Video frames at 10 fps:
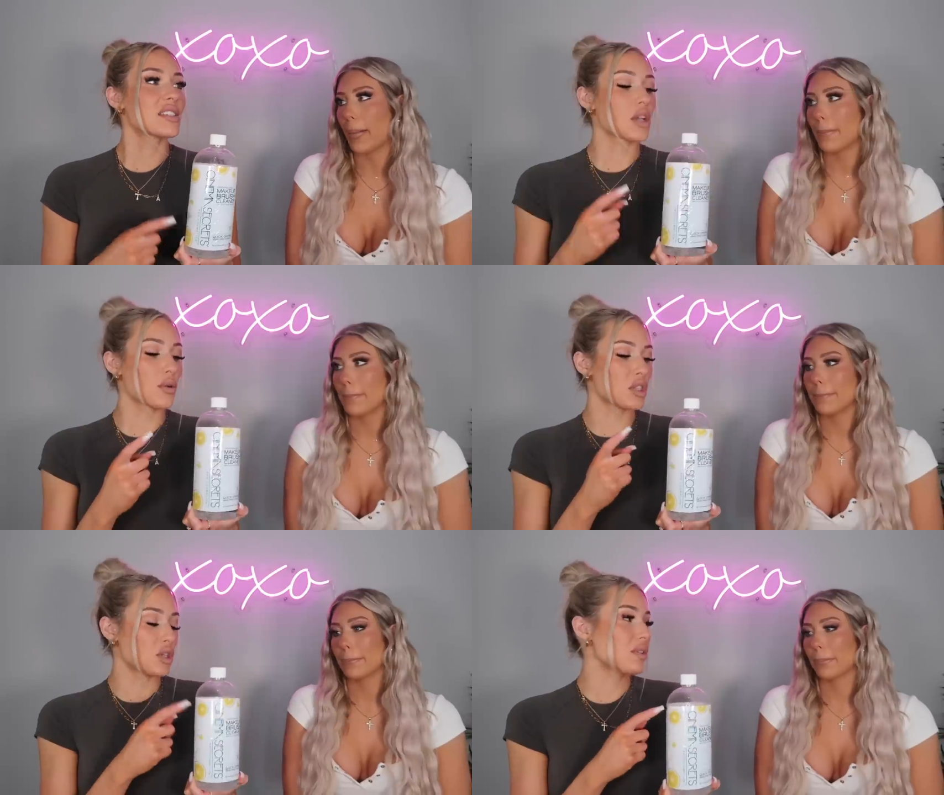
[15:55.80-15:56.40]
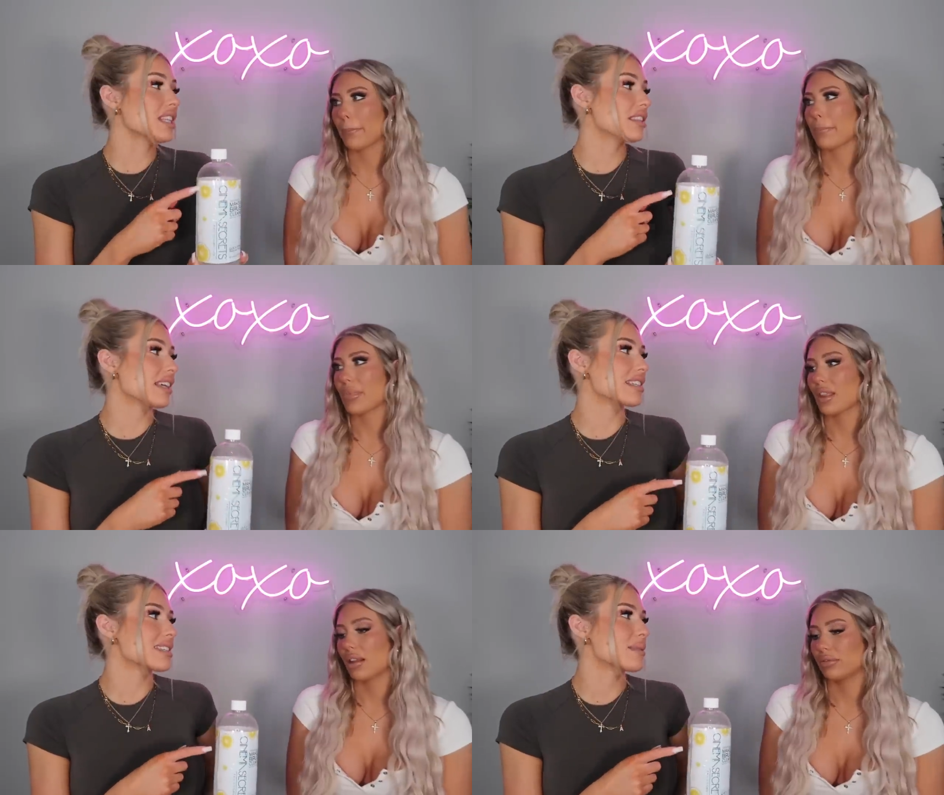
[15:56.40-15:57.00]
Speaker 1: So you need
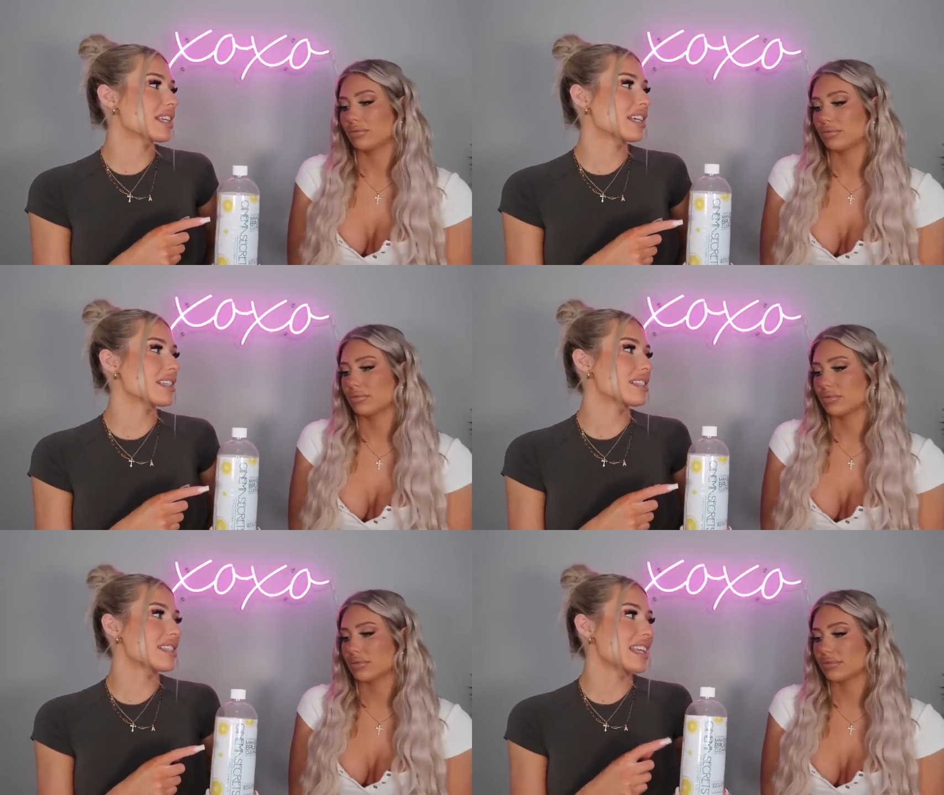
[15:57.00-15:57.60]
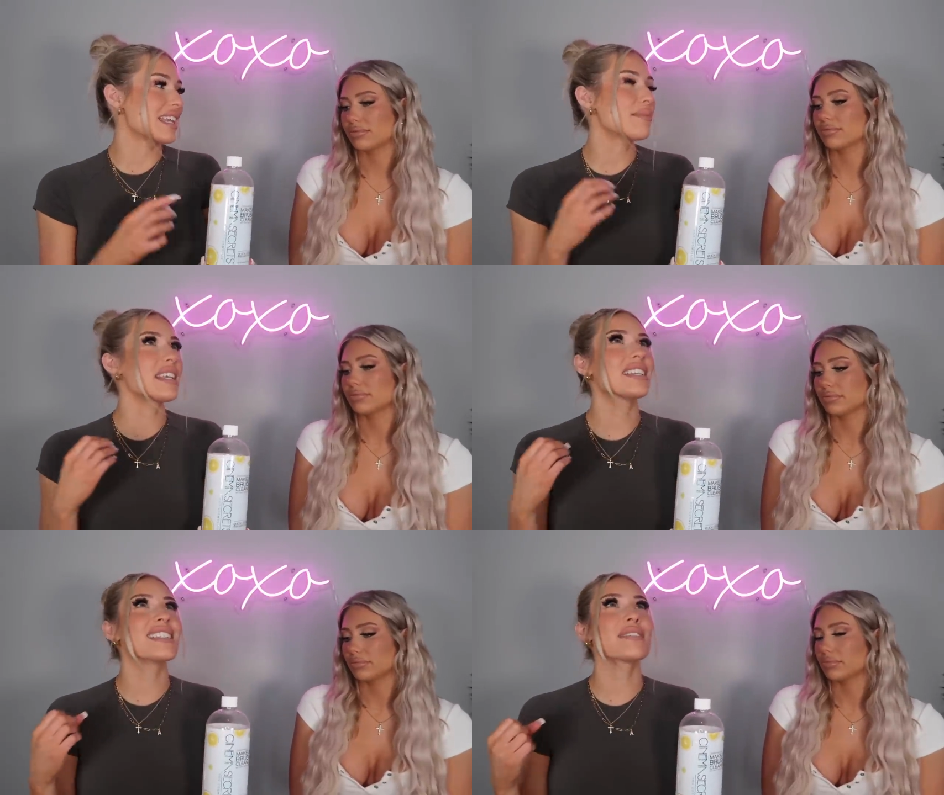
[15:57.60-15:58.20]
this because it
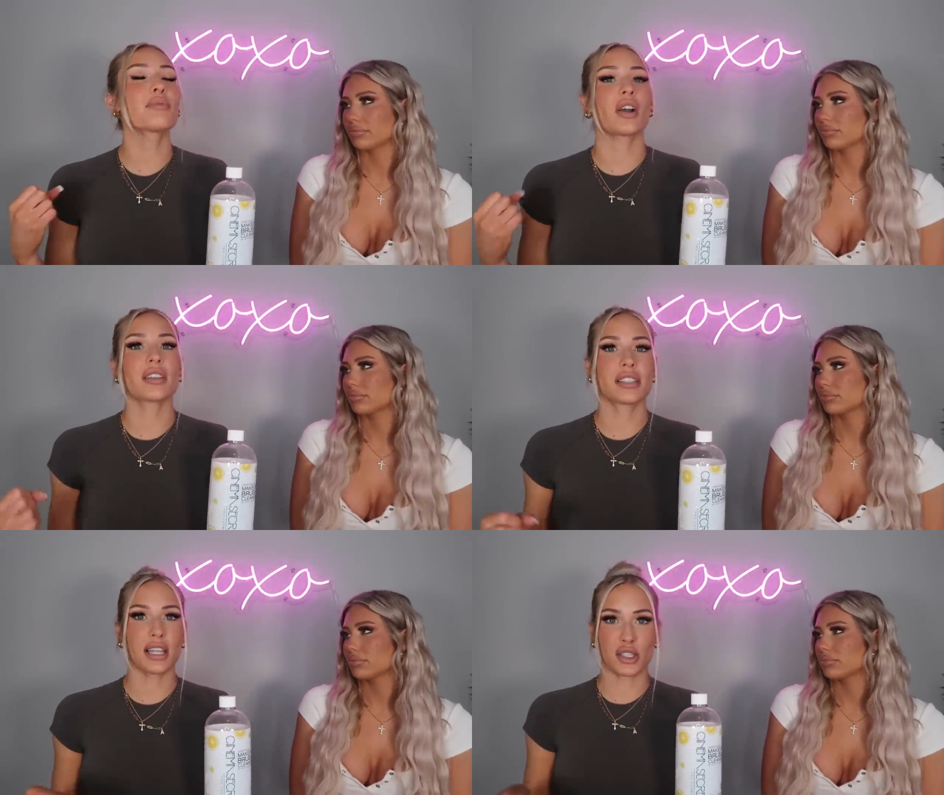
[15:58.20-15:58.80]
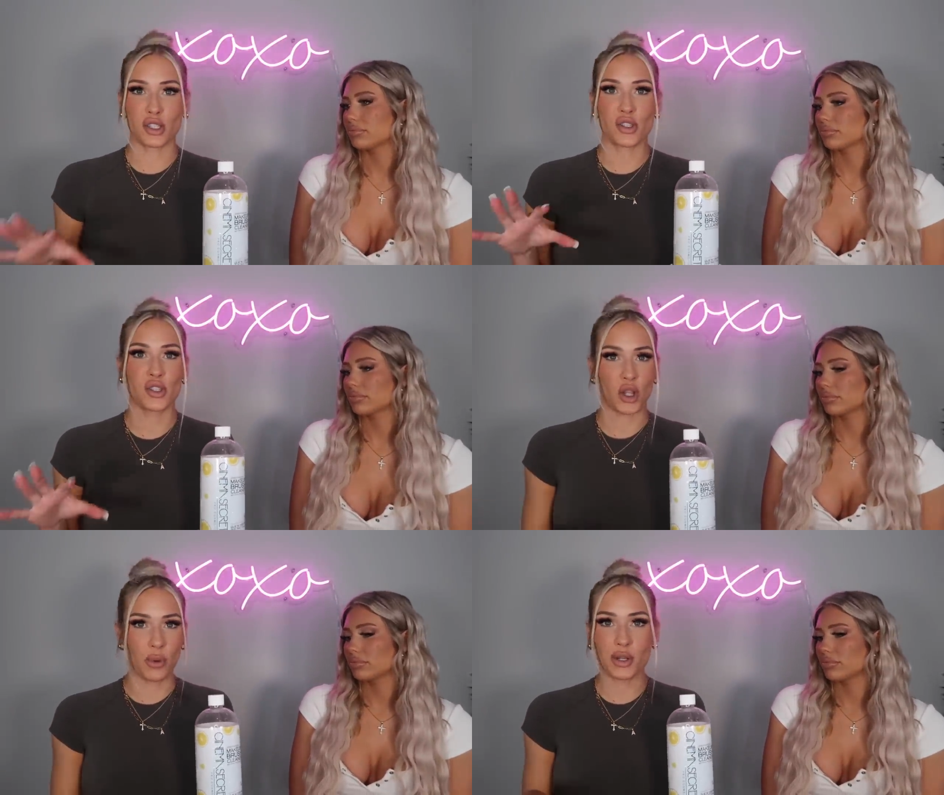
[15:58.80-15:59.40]
makes the process
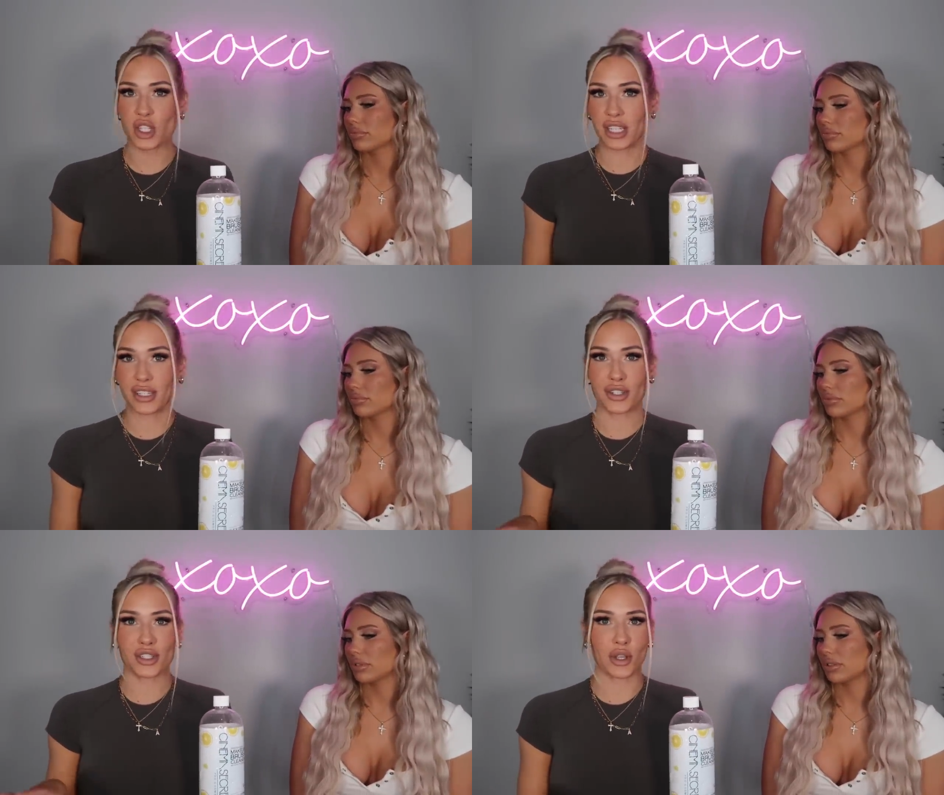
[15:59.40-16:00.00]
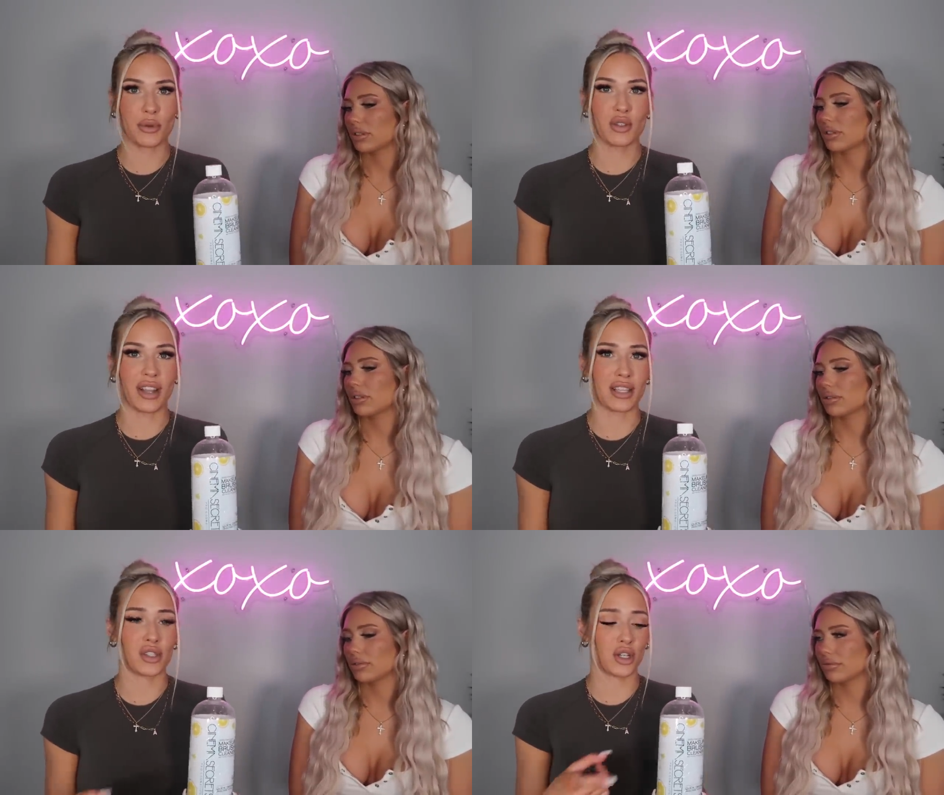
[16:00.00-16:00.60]
so much easier, so much
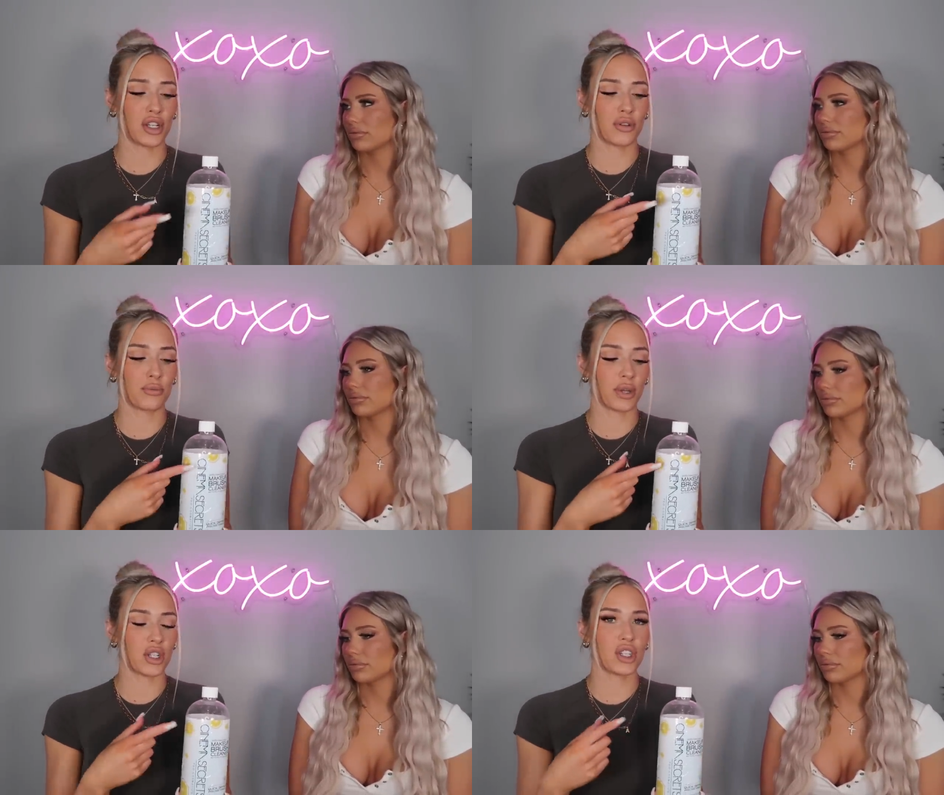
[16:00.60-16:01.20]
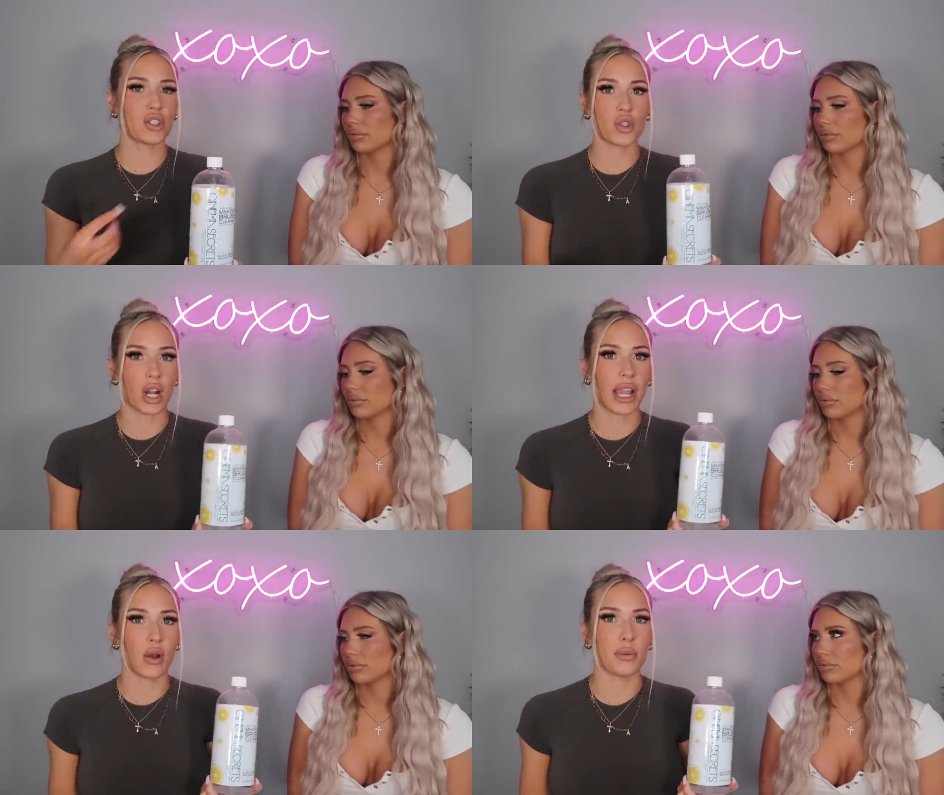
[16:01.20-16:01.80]
faster. Your brushes
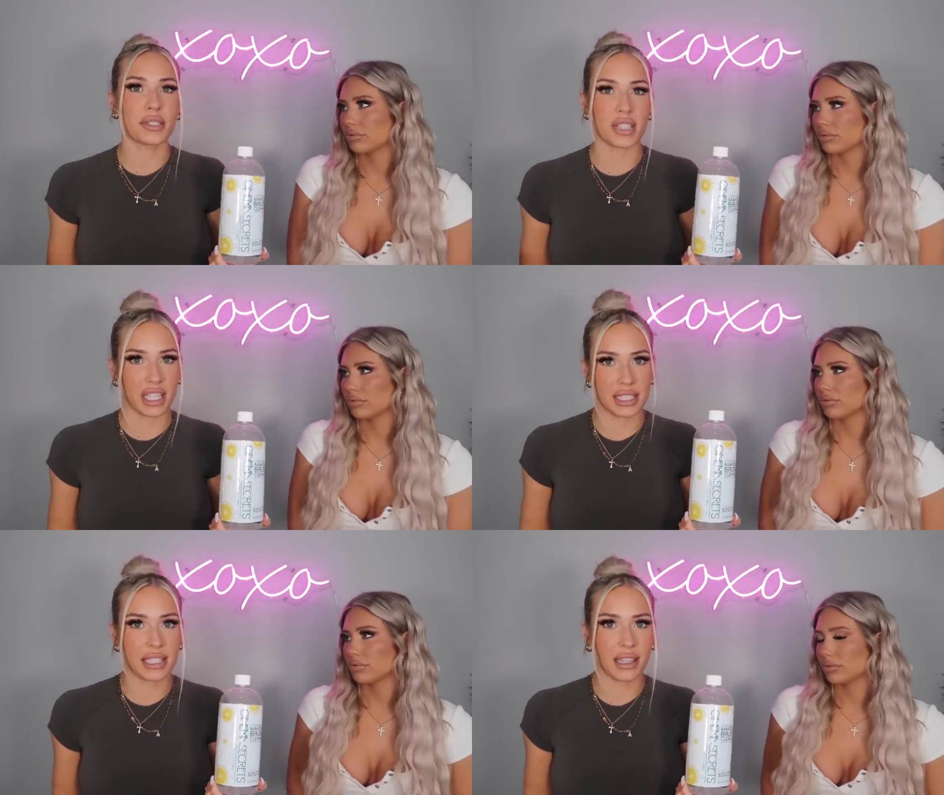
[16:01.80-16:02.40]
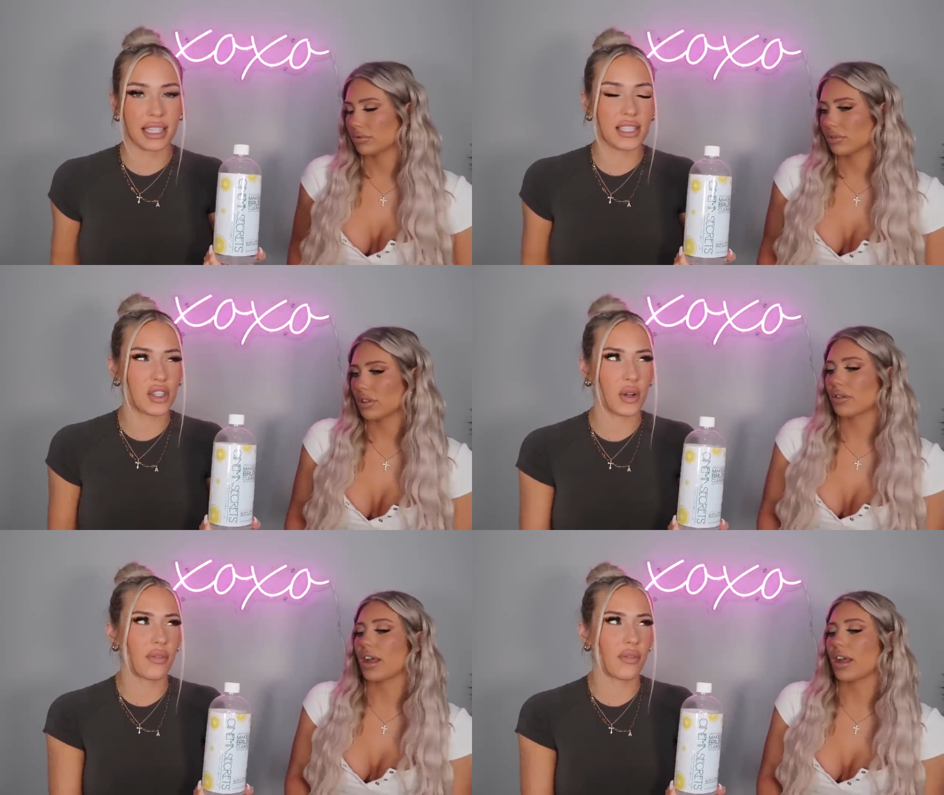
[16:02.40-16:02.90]
dry almost instantly, so you